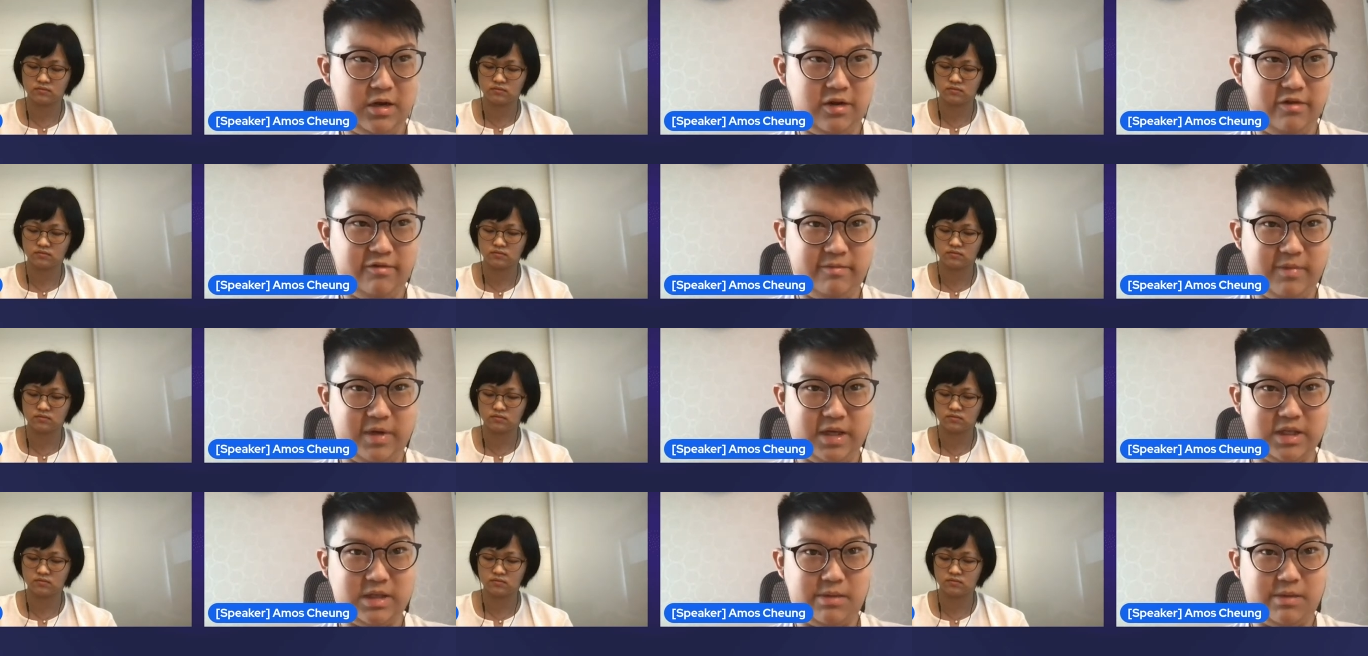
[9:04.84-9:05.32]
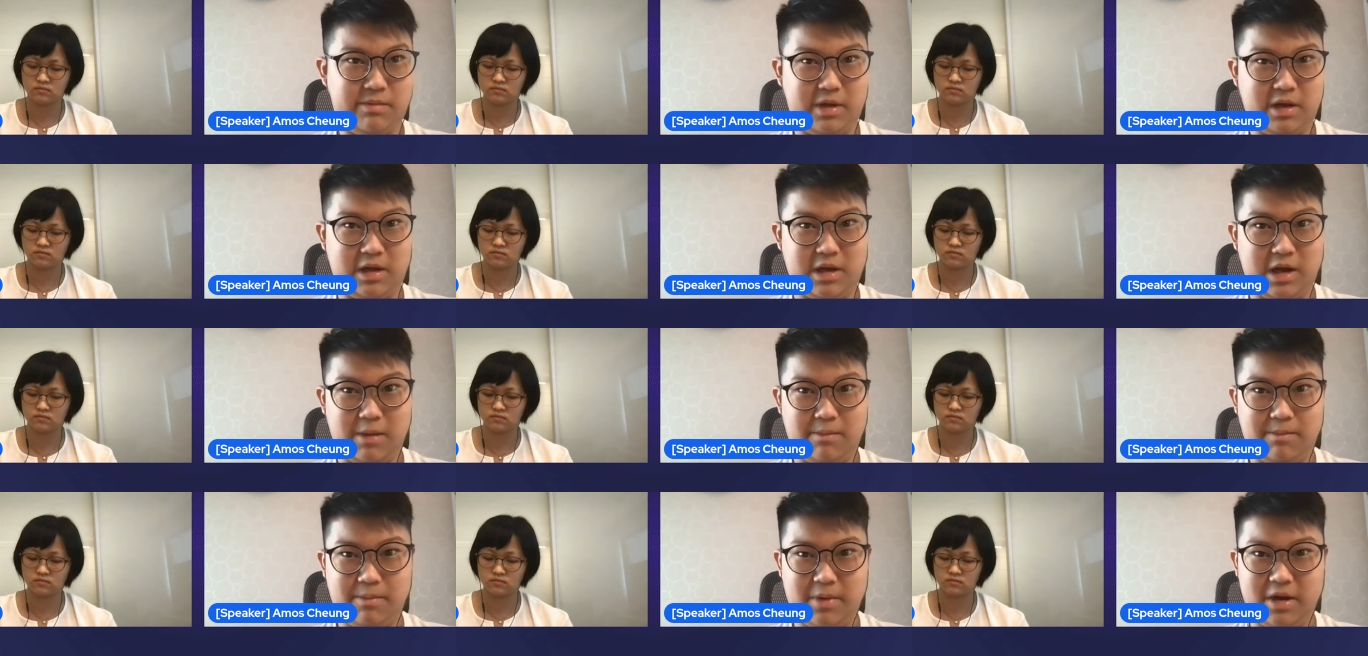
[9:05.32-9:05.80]
Speaker 1: kind of make
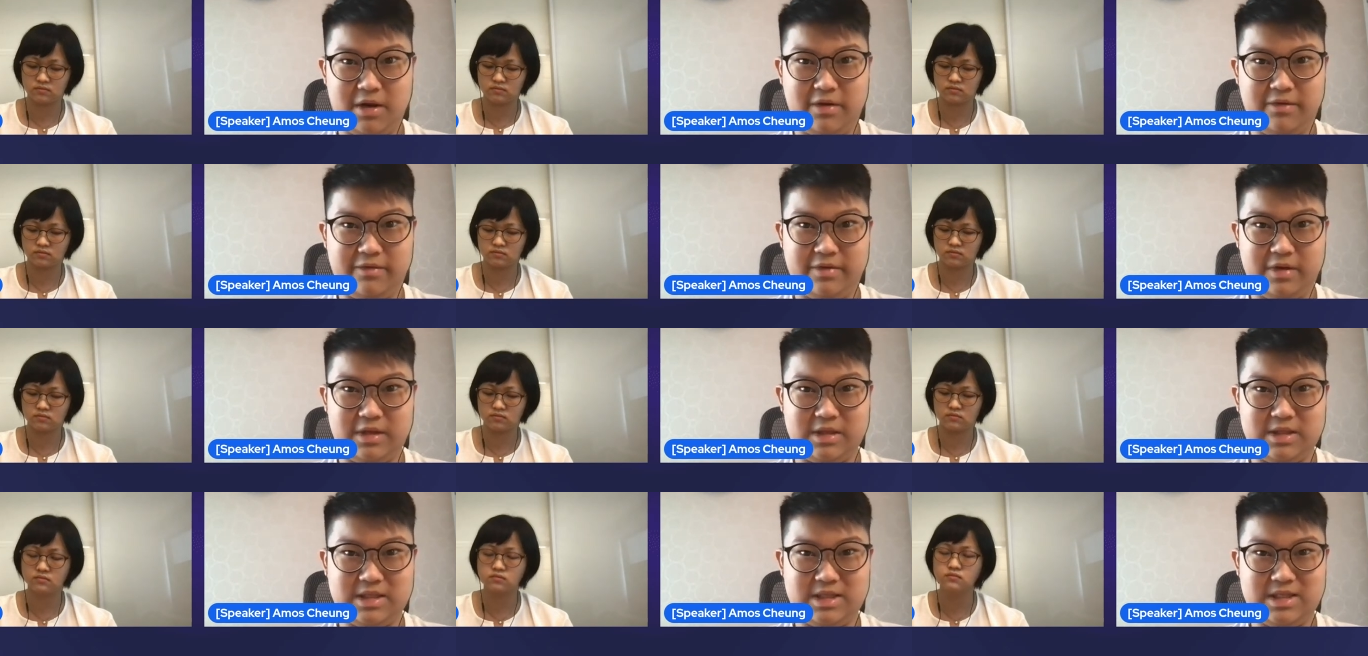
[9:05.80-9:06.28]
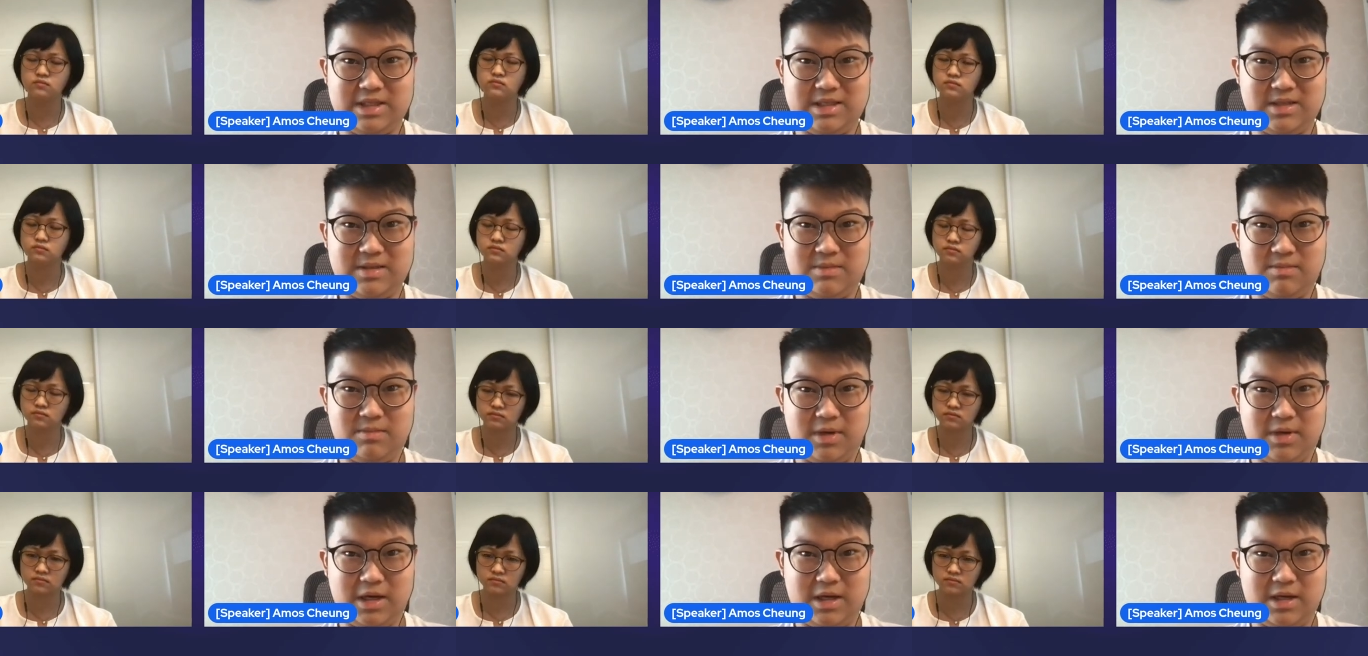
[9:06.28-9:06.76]
something that
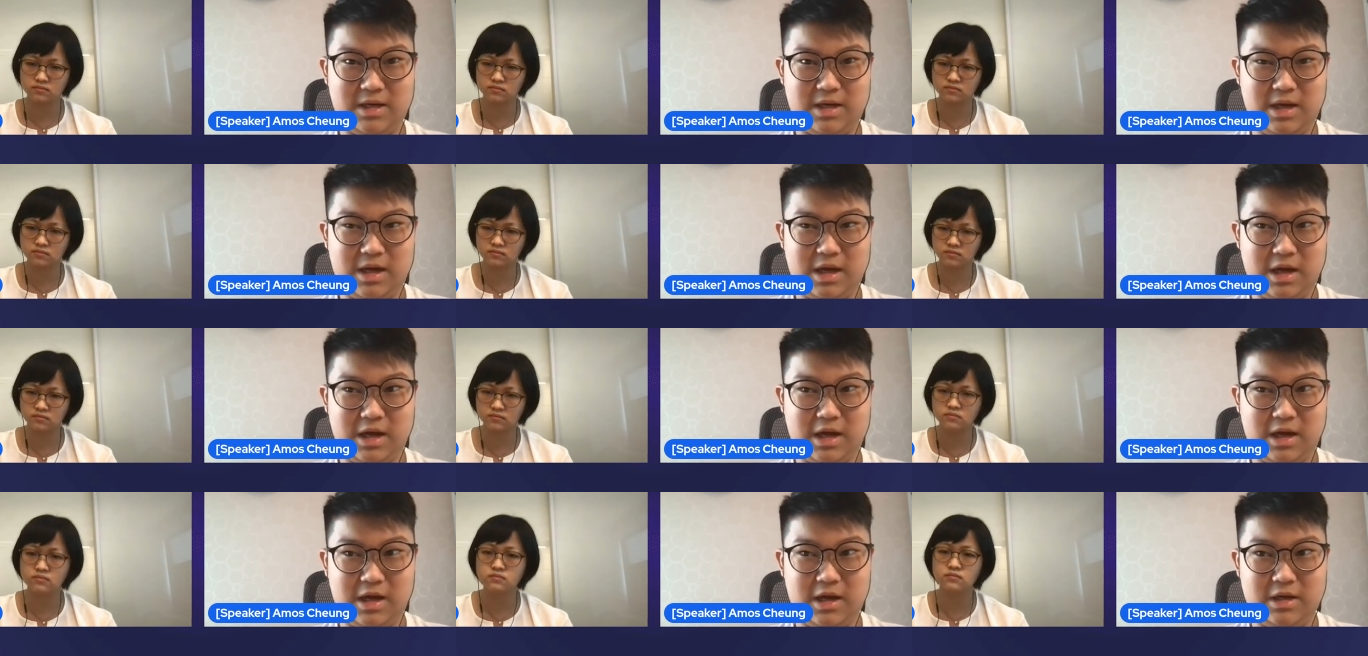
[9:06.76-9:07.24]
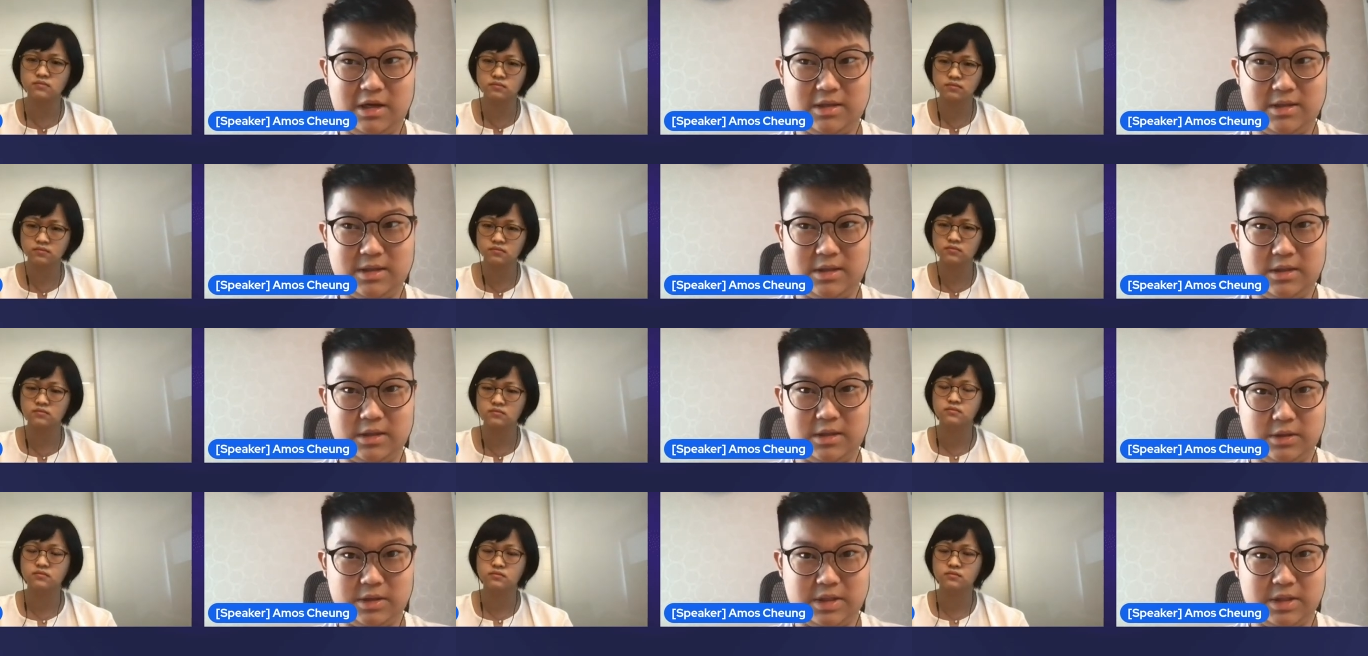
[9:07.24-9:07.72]
benefits my
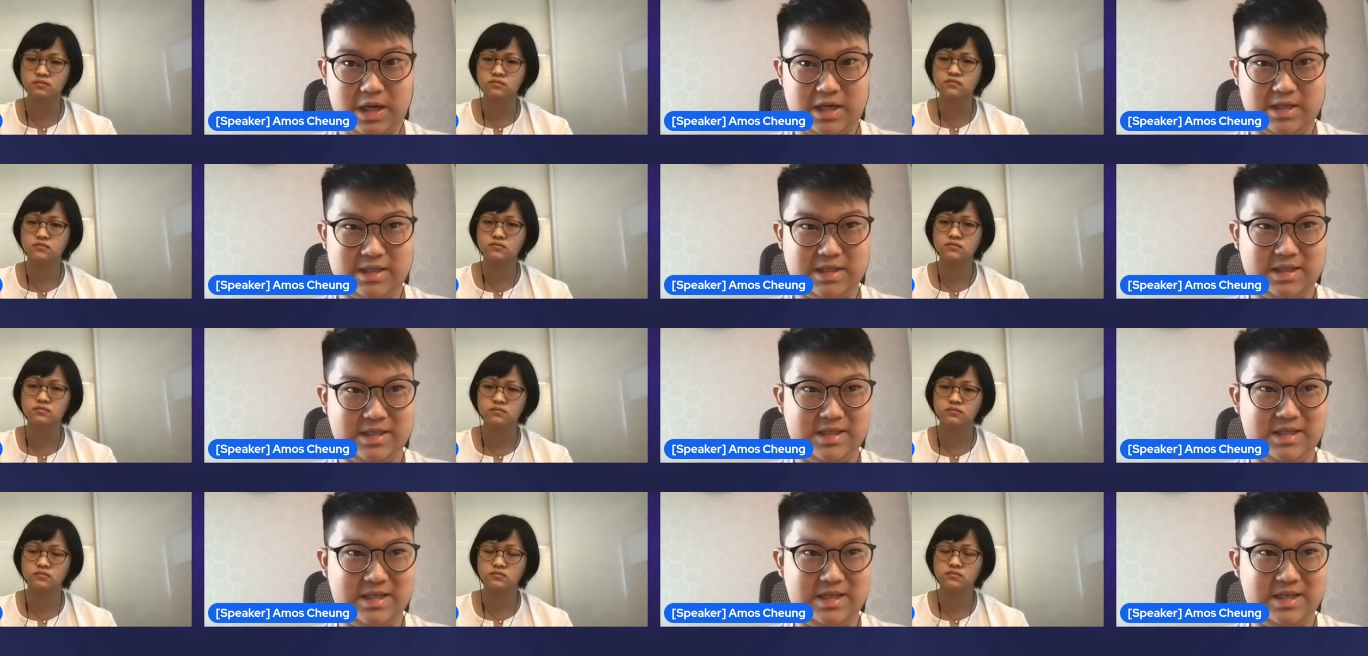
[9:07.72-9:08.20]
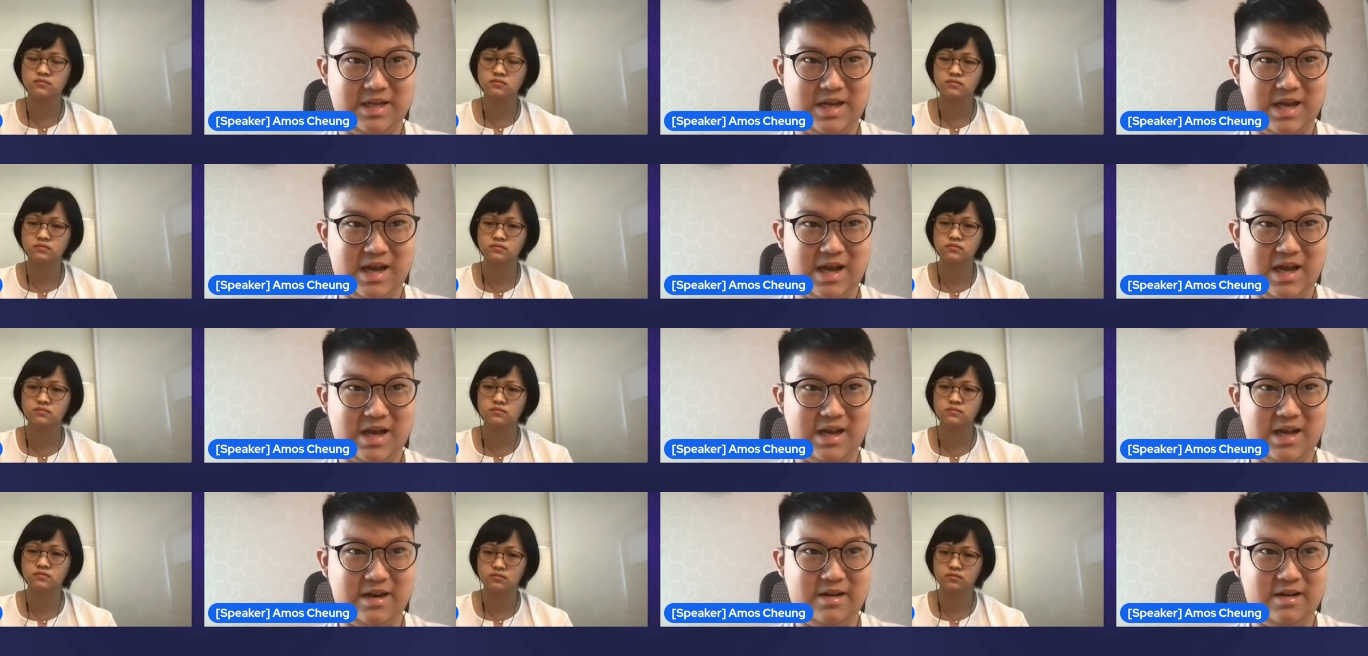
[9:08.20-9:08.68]
uh,
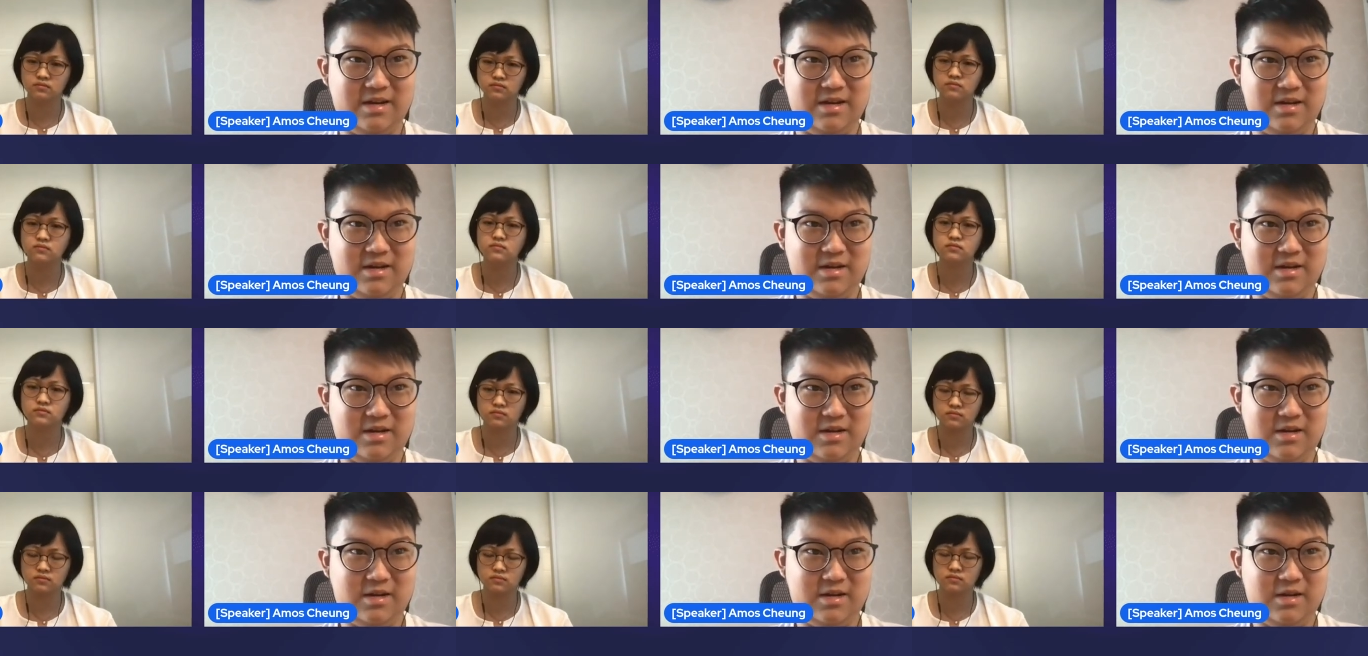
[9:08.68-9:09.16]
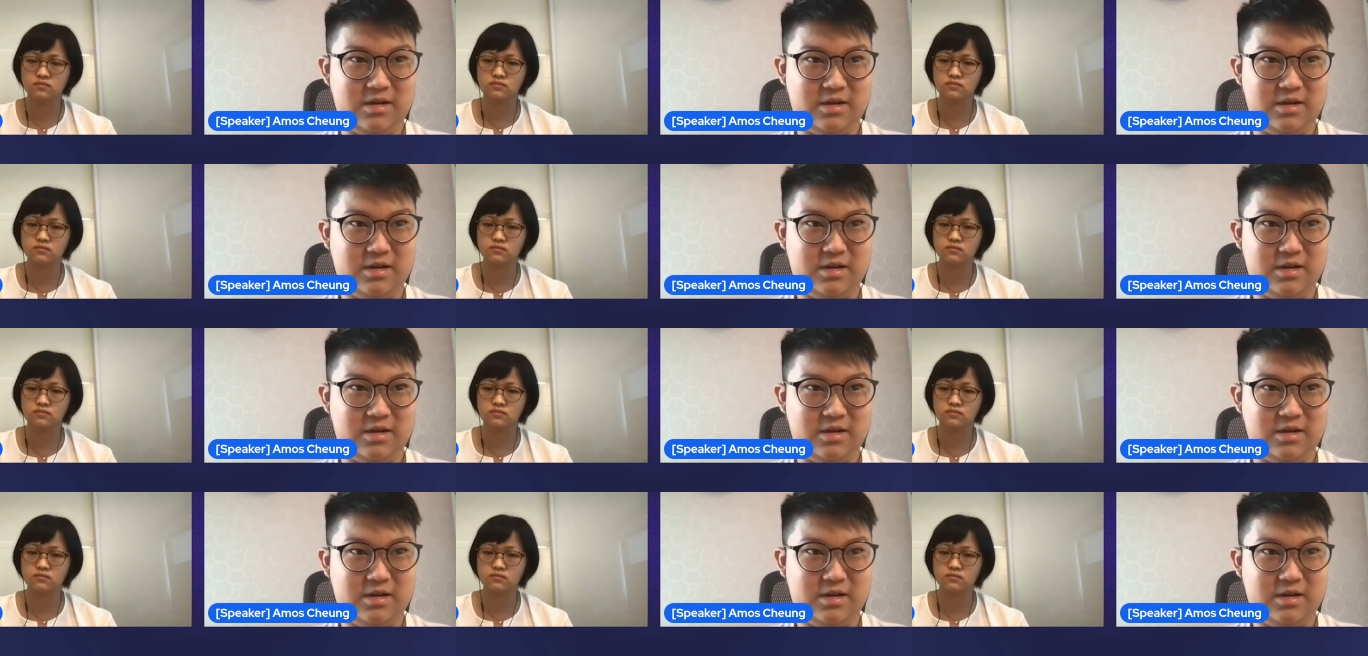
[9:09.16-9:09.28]
society, and